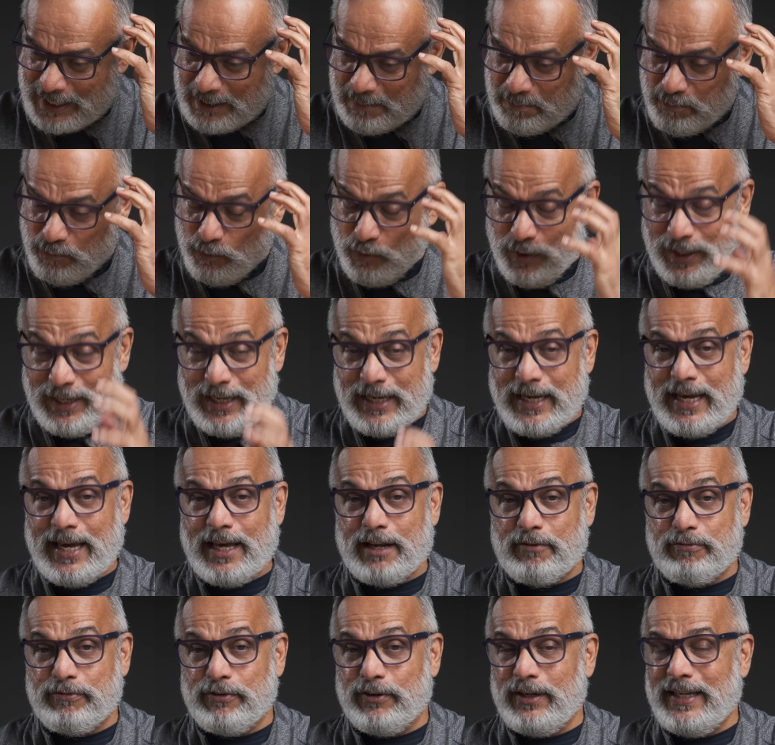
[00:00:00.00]
very
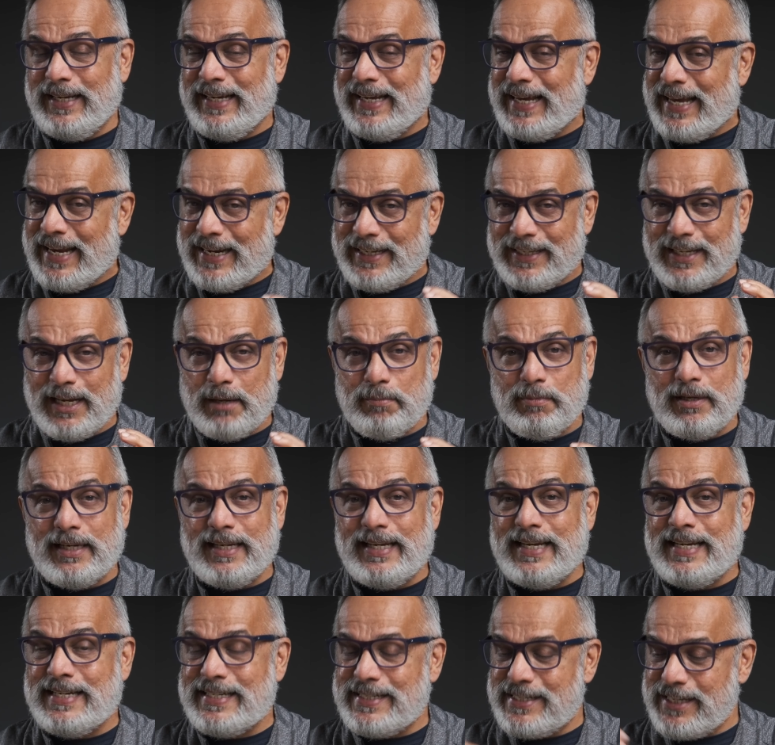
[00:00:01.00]
carefully, and they've been
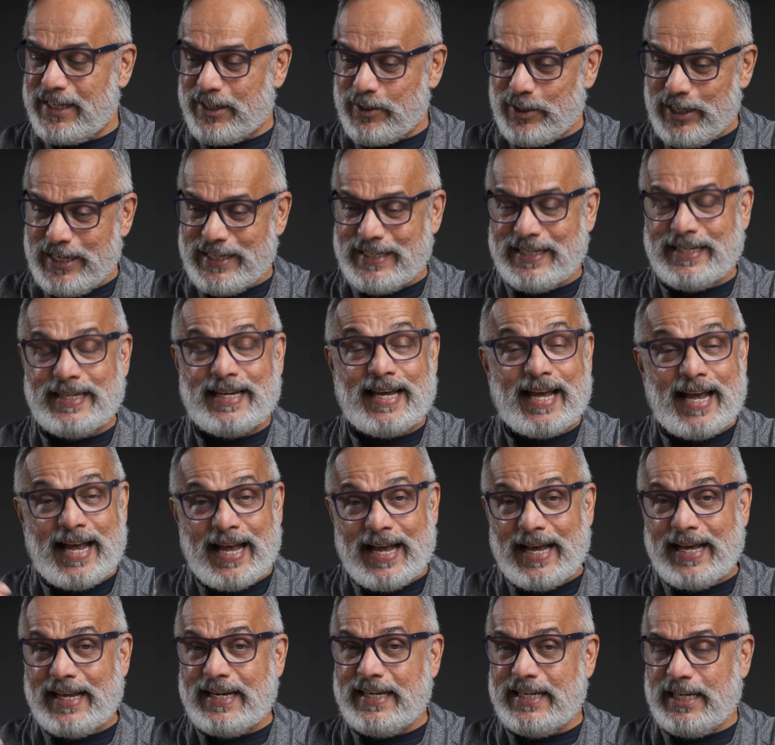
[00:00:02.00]
integrating,
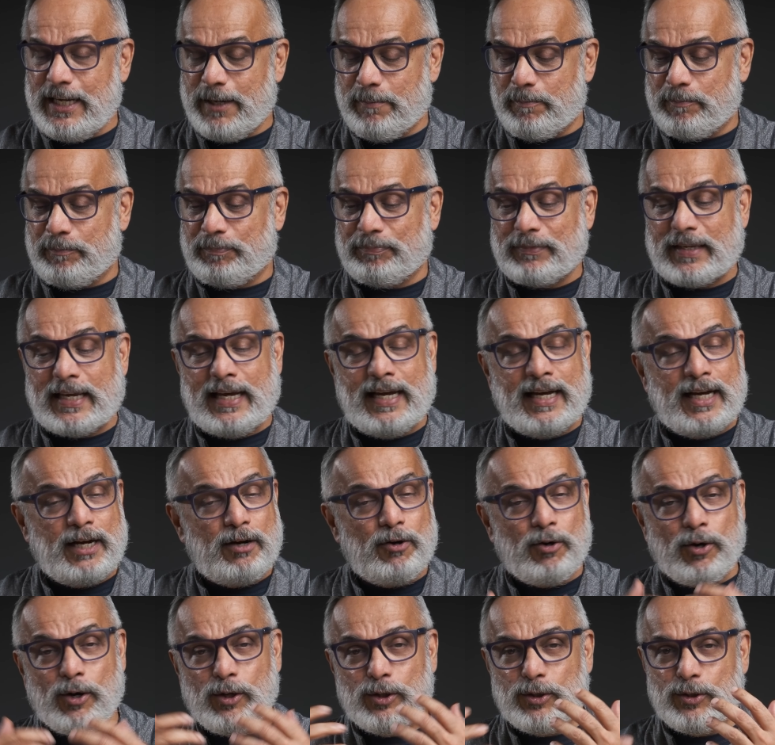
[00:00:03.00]
adding
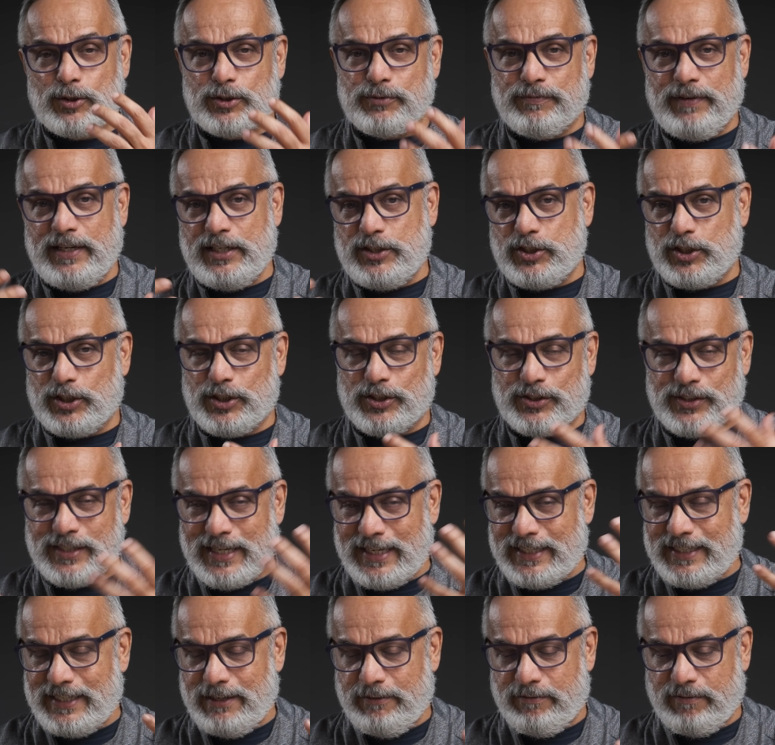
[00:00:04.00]
all those features
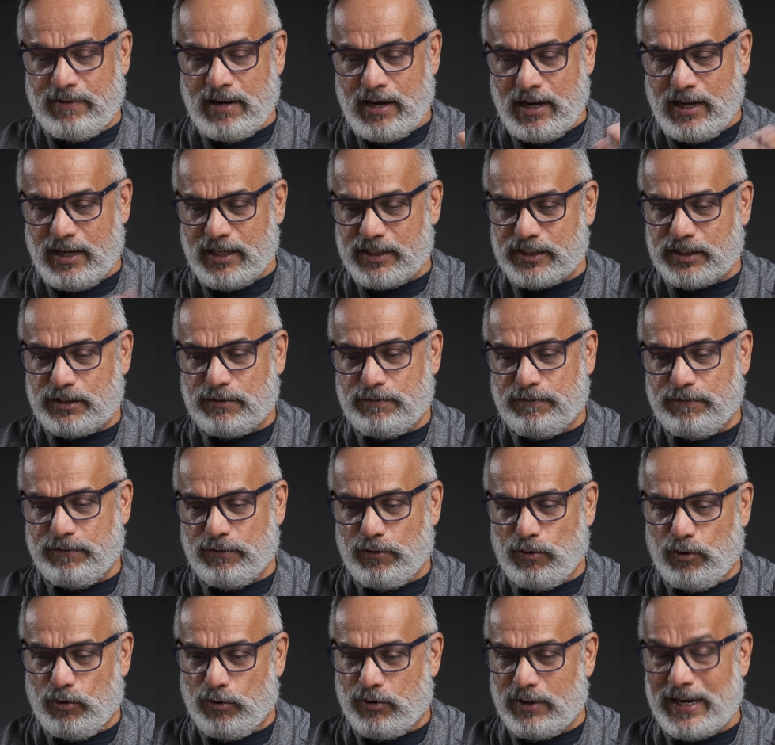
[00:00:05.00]
that they've asked
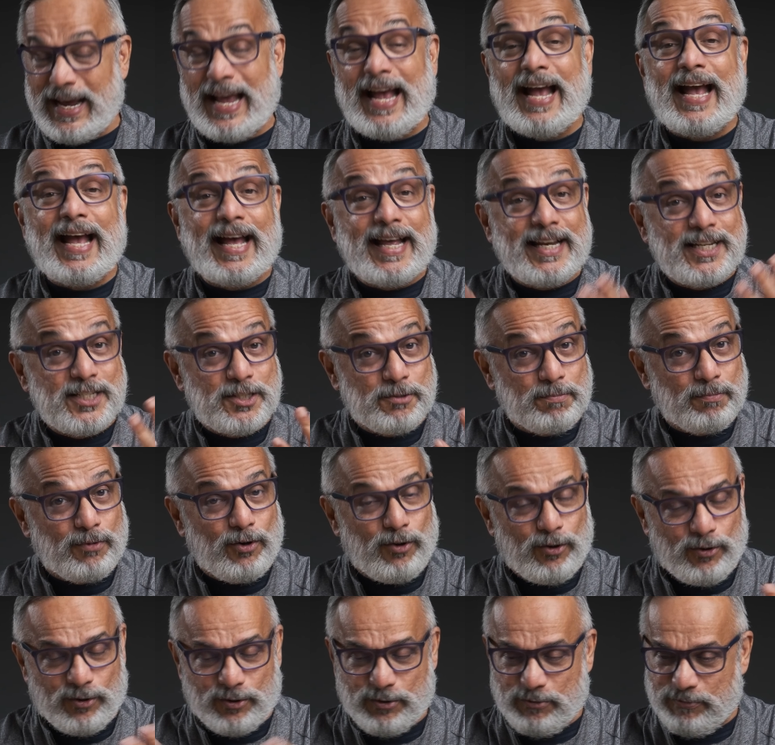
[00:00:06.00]
for and
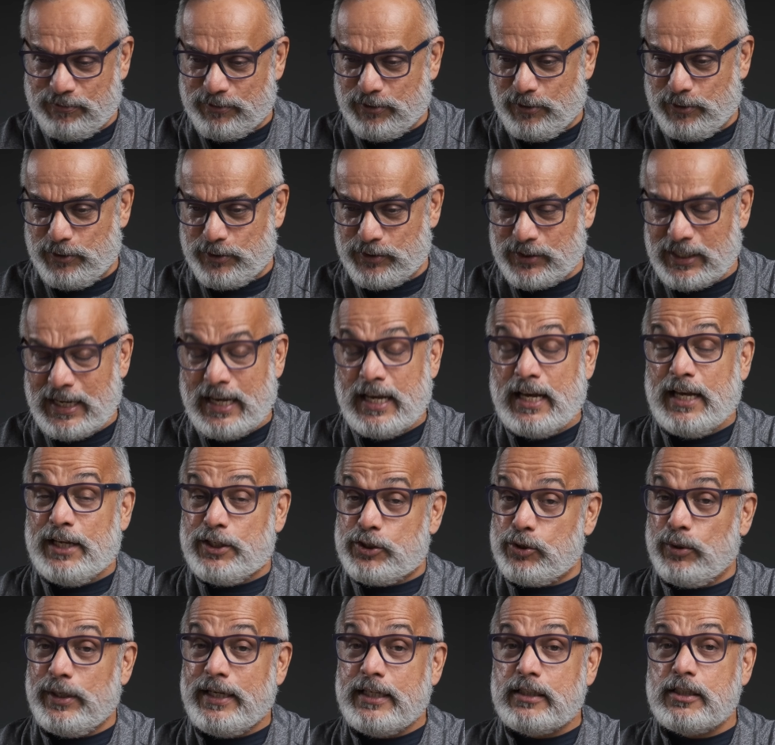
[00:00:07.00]
more, of course.
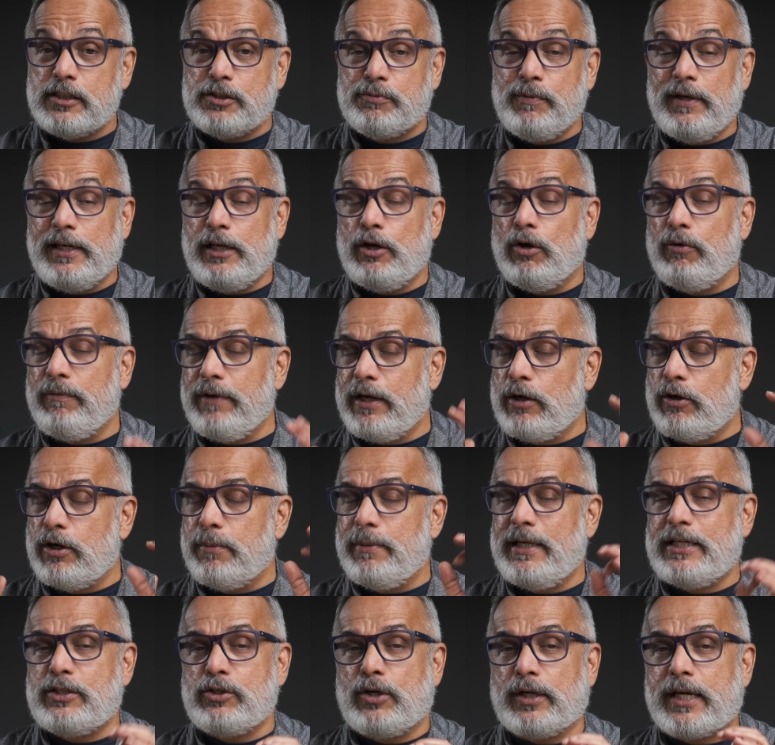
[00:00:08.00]
So in this video, we're going to
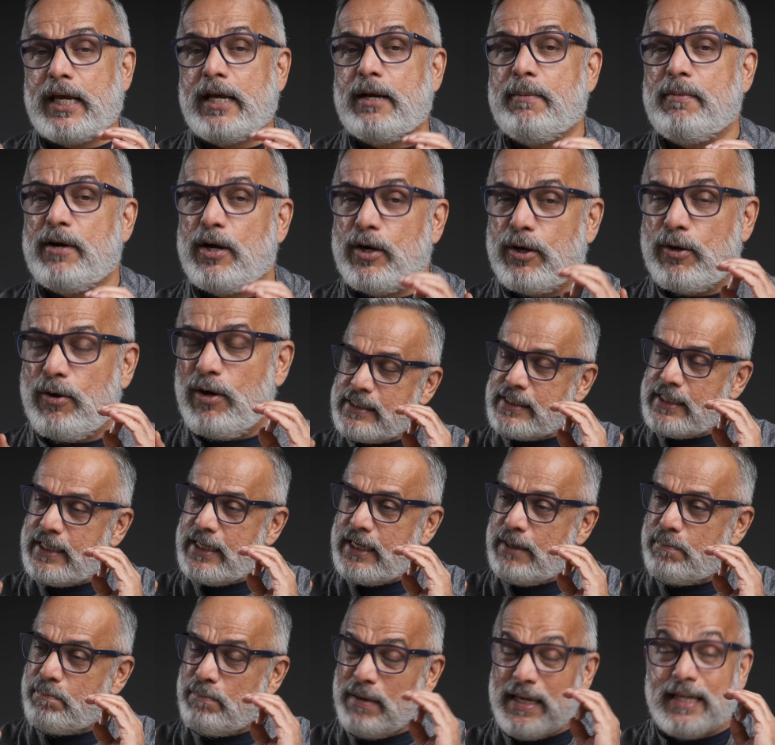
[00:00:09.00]
be talking about
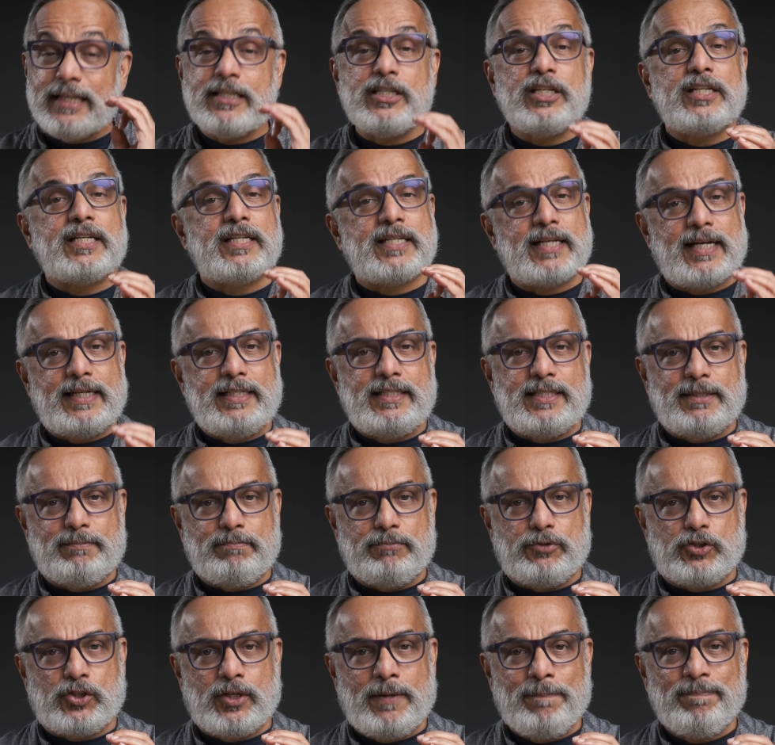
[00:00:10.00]
the big ticket
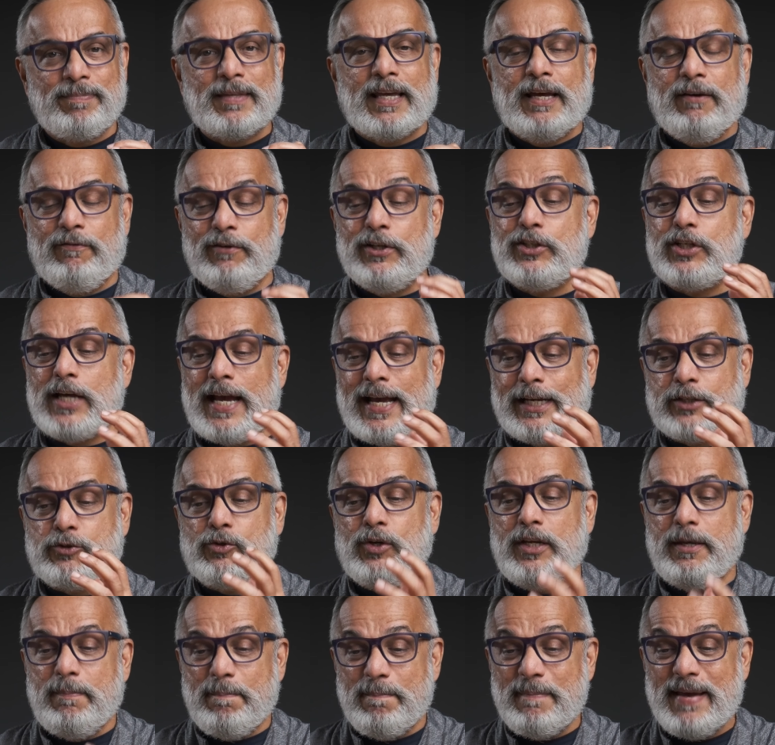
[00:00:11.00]
items which
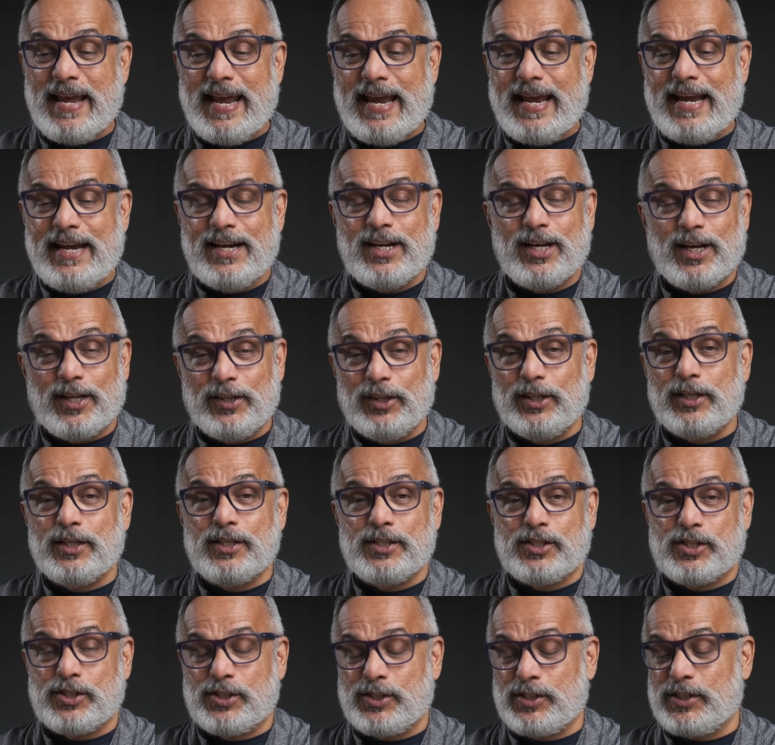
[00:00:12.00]
actually made
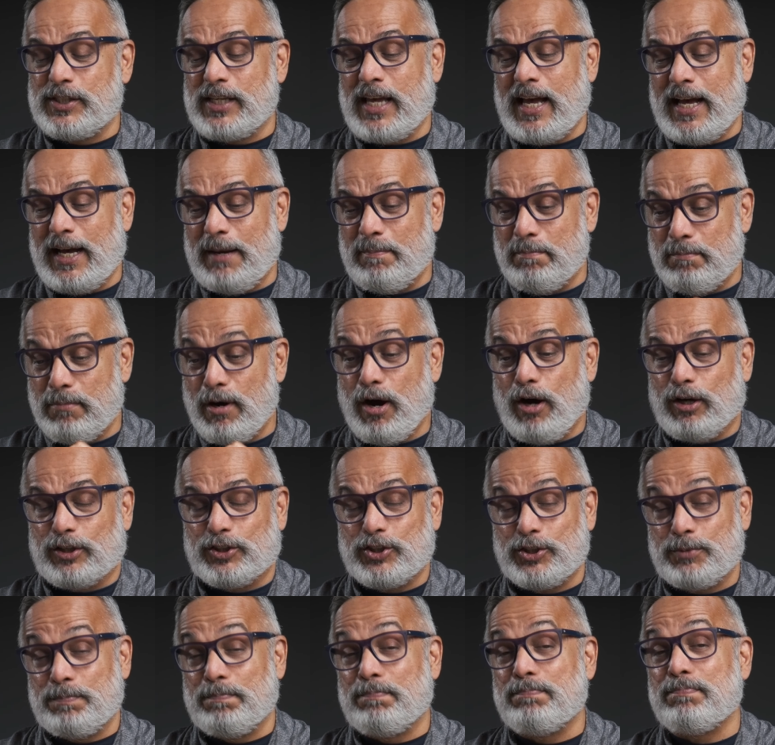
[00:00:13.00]
this
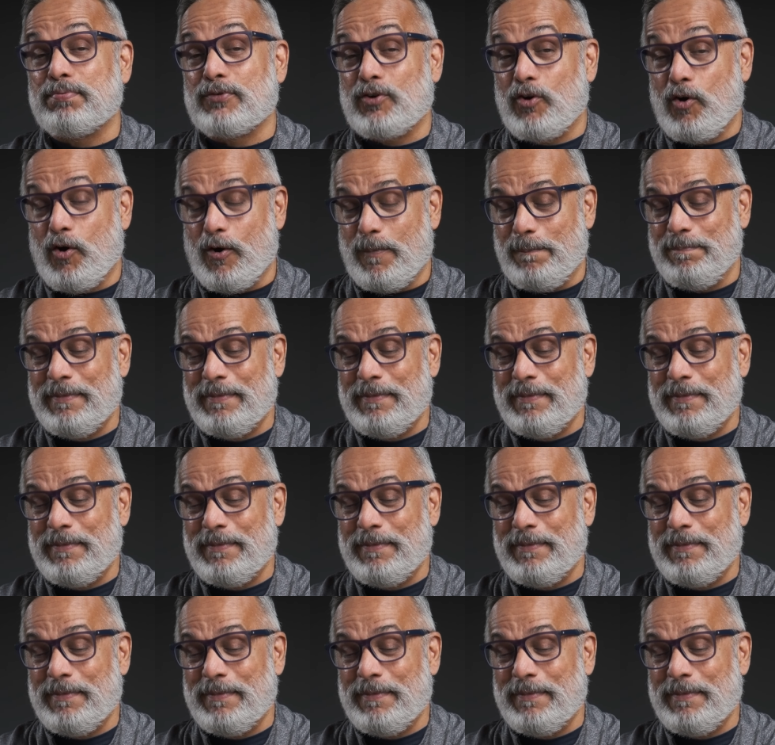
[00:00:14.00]
box Pro,